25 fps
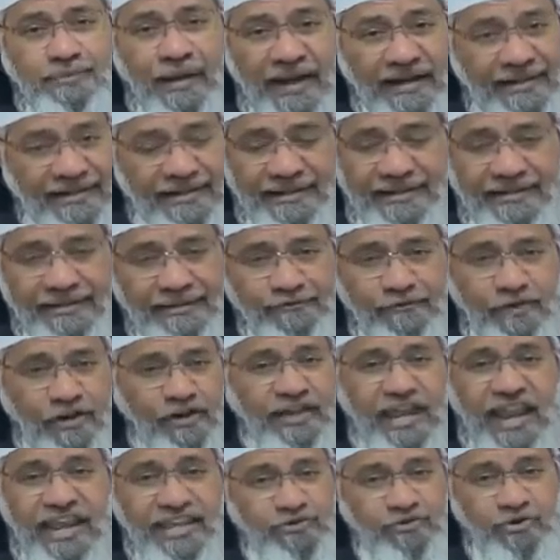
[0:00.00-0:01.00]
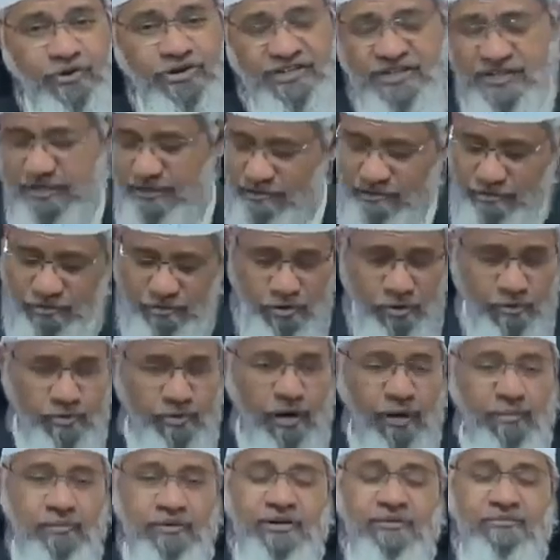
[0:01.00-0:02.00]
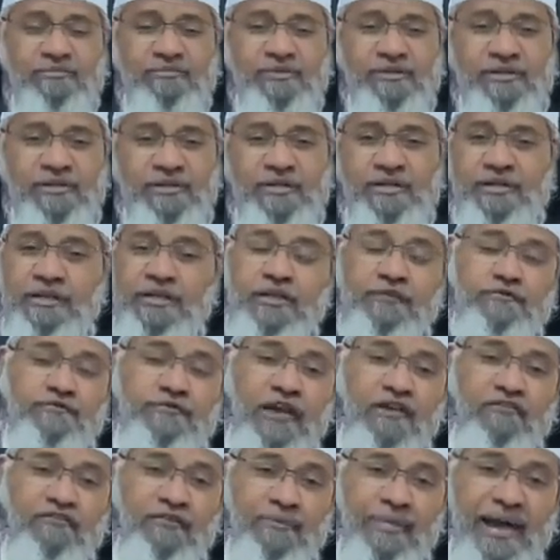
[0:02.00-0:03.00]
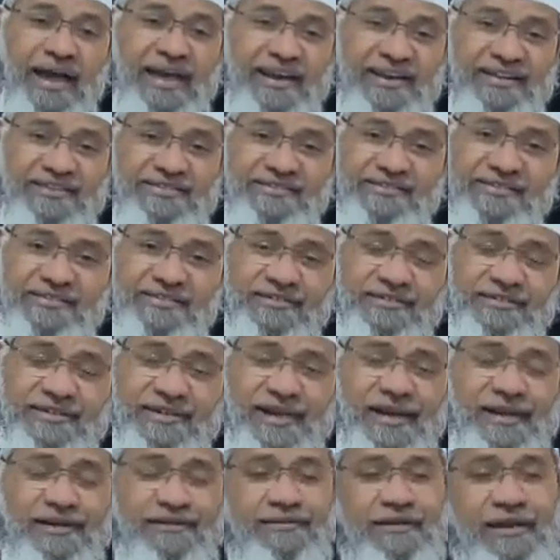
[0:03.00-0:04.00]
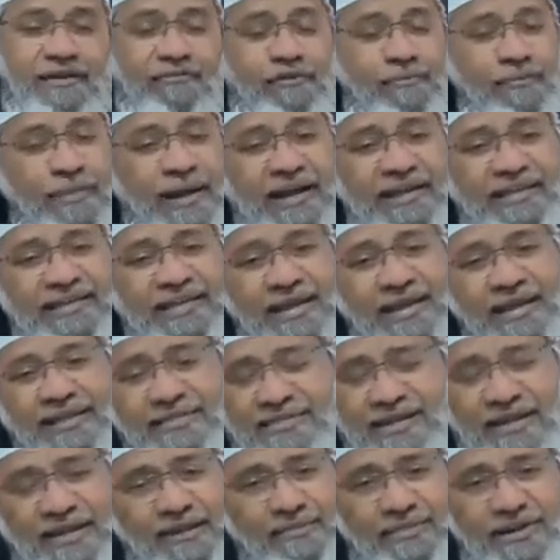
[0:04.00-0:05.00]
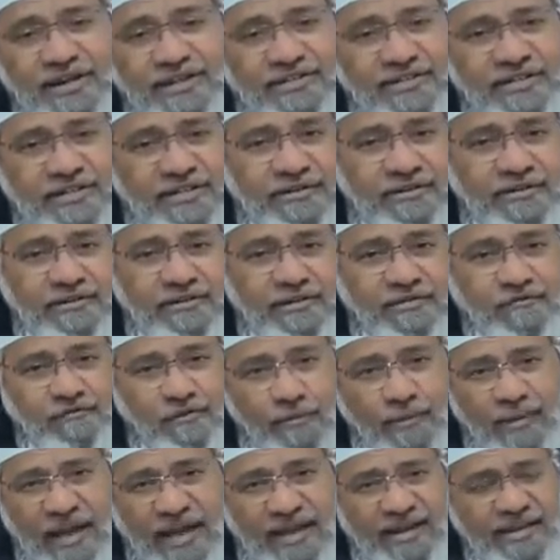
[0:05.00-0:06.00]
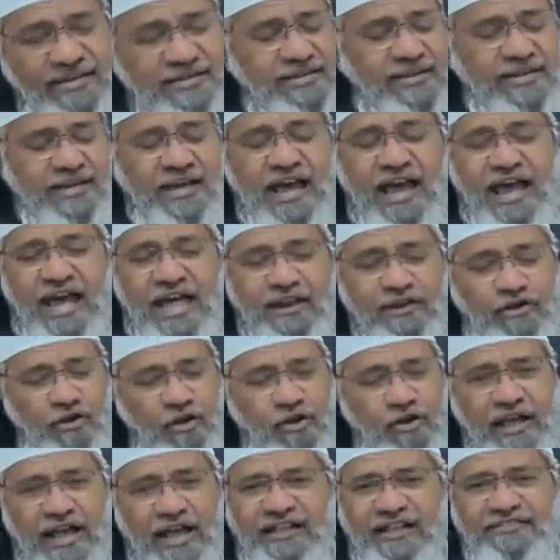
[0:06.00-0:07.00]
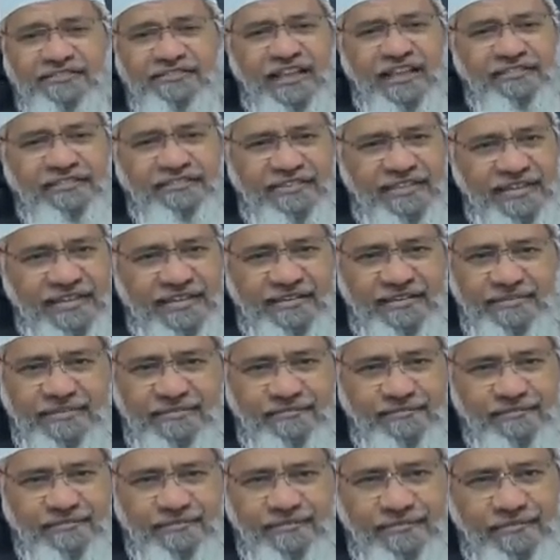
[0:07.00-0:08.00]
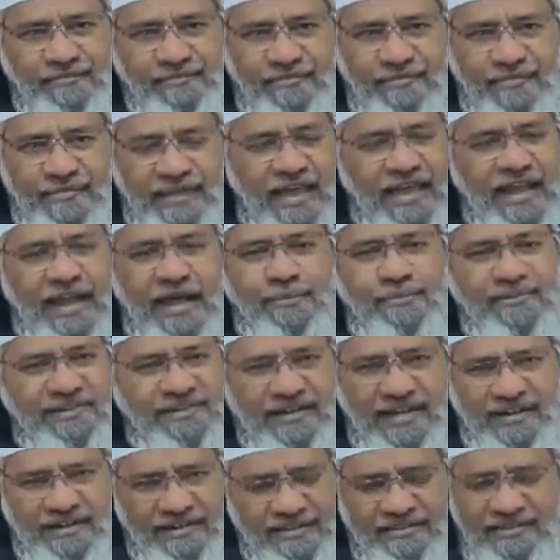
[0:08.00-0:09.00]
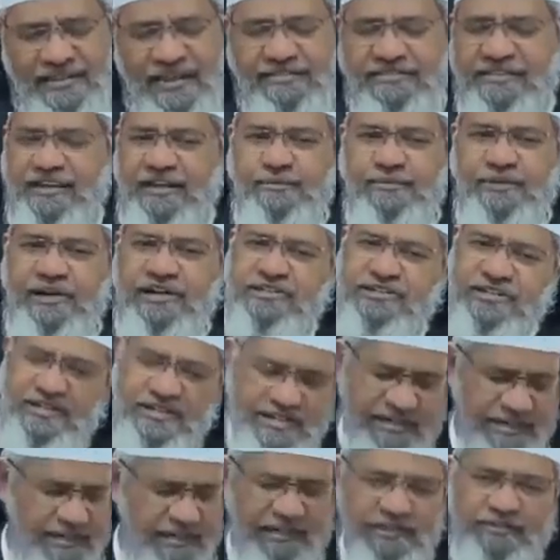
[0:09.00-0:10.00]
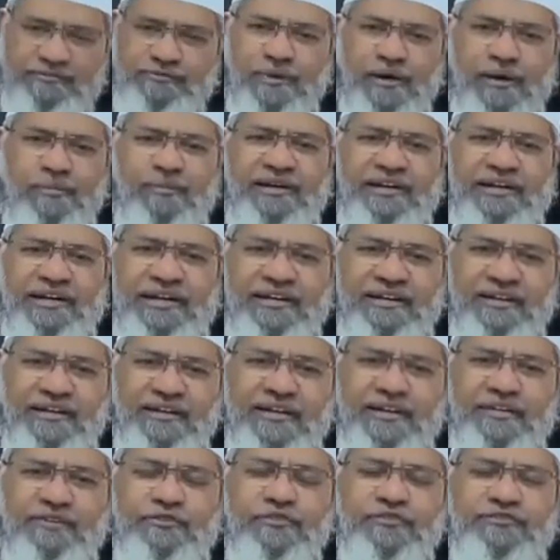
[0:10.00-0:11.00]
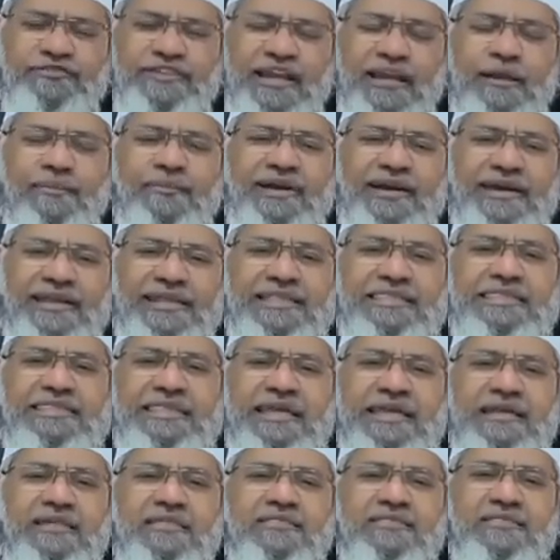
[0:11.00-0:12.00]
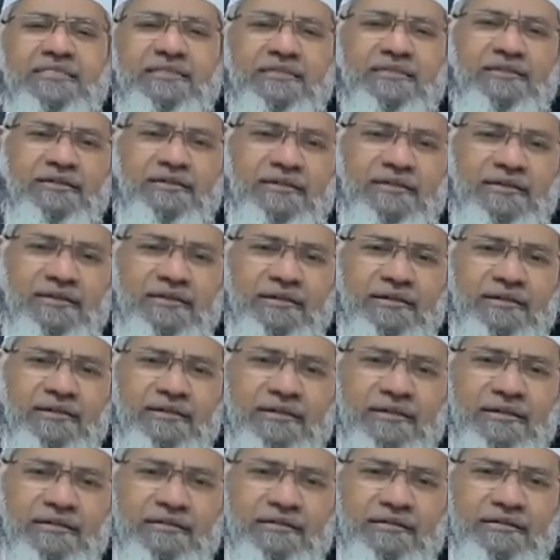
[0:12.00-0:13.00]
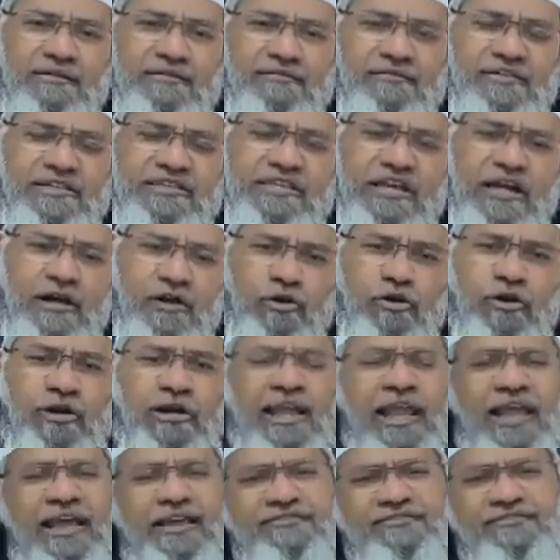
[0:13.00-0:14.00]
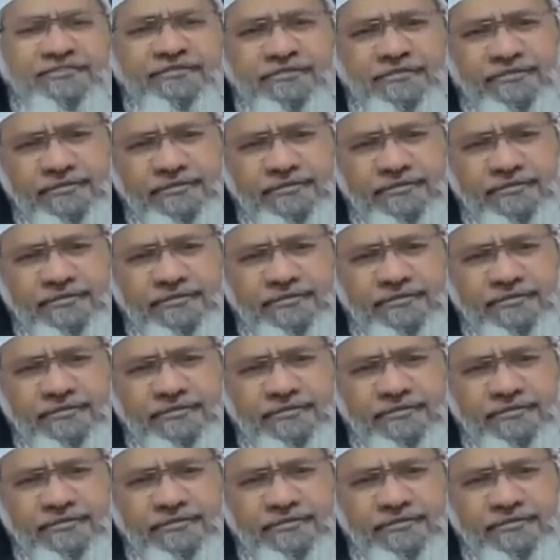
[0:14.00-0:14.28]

party for graduation, no problem. If you have a marriage and you have a party and a celebration for marriage, as long as nothing haram is done in that celebration, is permitted. So celebrating things which are good like